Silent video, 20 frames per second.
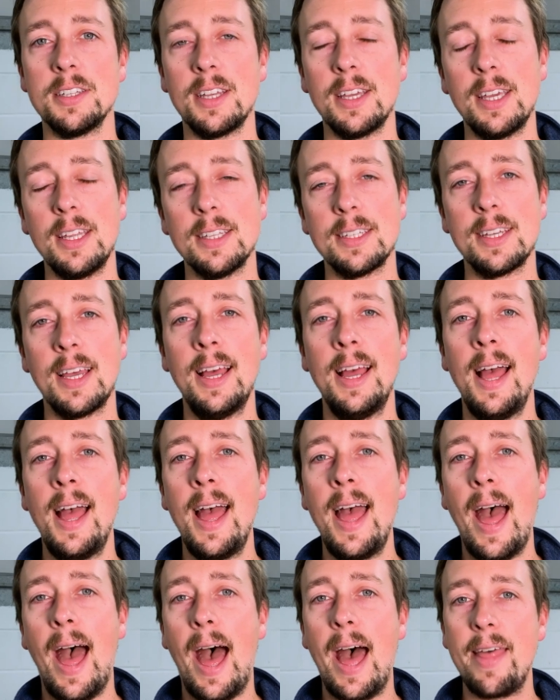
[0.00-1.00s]
scenes,
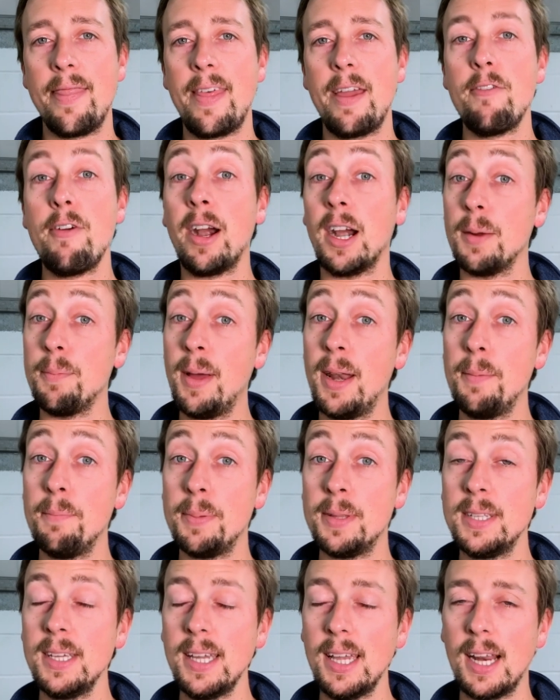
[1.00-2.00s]
and they recommend in
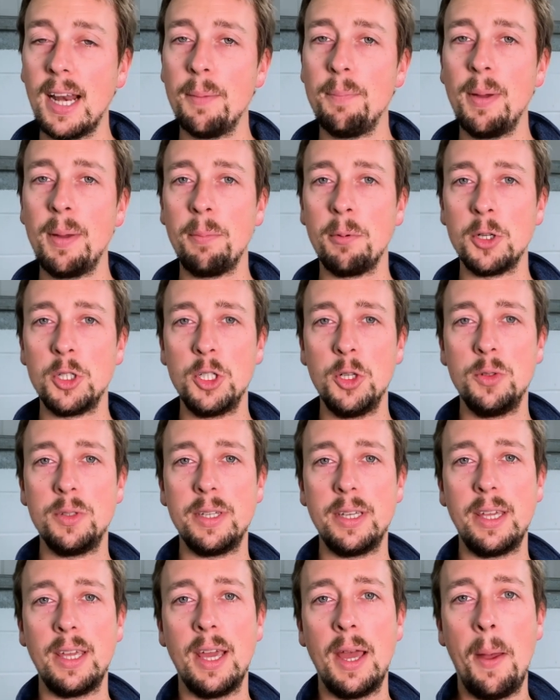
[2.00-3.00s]
particular people
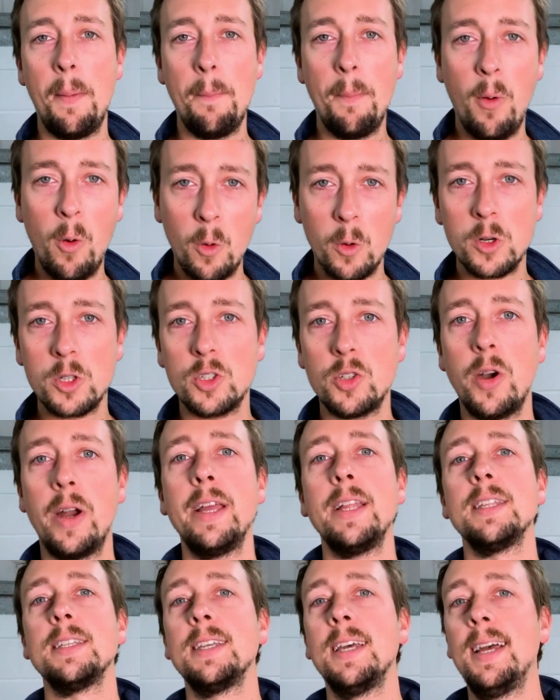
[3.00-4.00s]
shooting
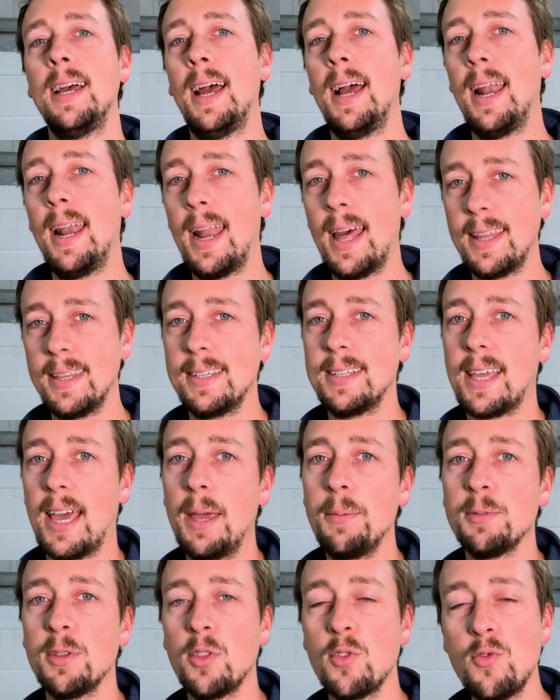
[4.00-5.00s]
portraits,
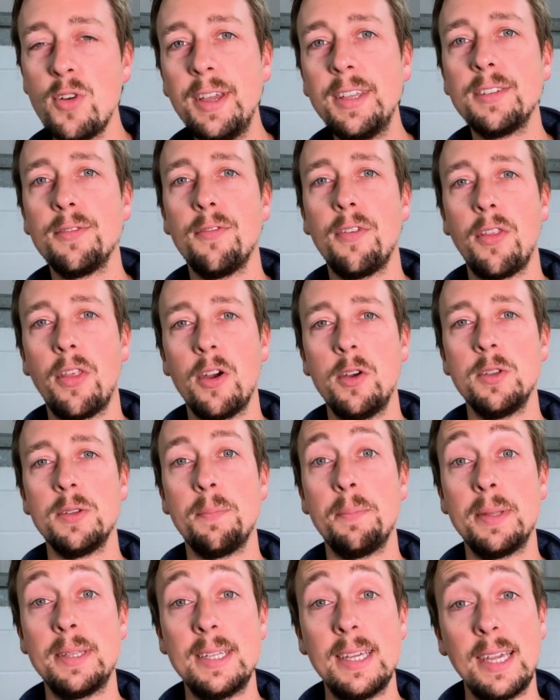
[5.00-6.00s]
landscapes, and the reason for those in
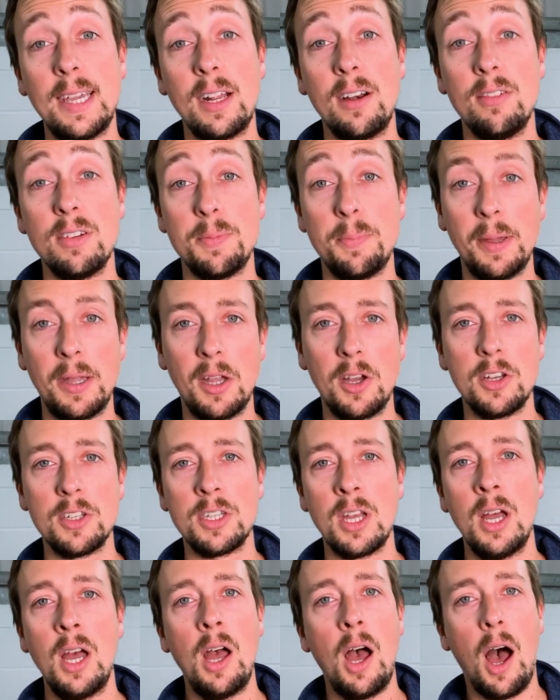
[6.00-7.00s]
particular is because
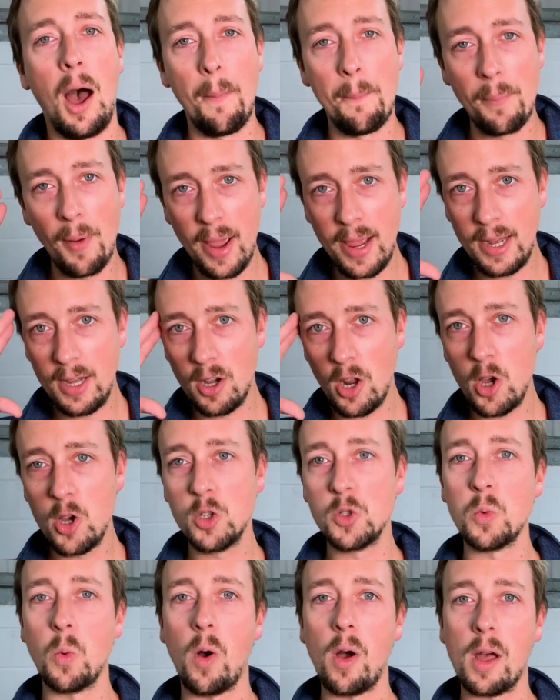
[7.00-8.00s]
our brain
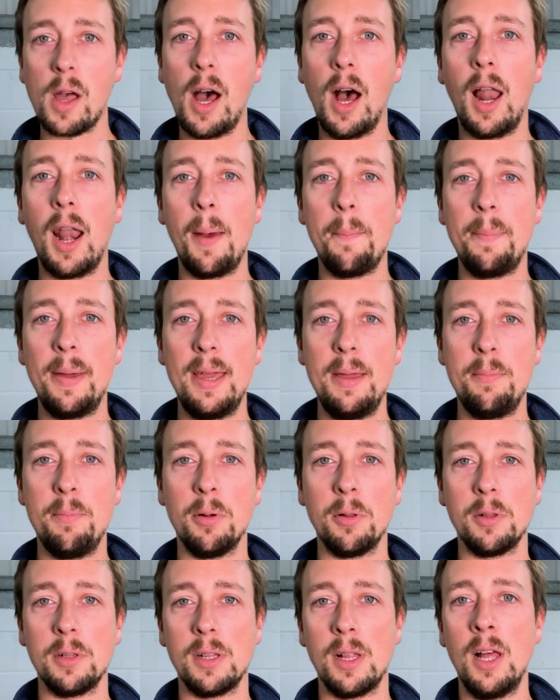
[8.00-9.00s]
knows what colour
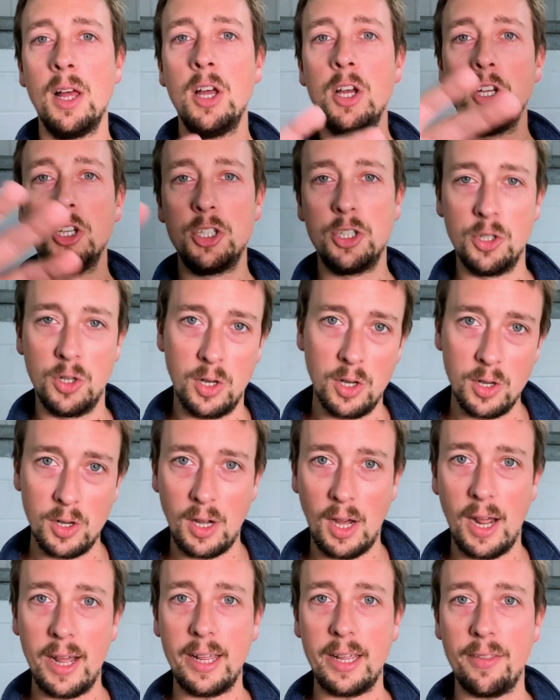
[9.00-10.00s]
people should look
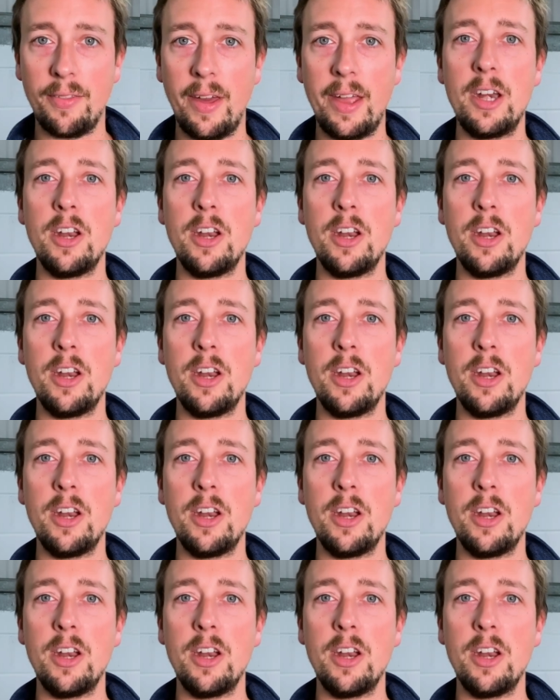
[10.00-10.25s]
like. They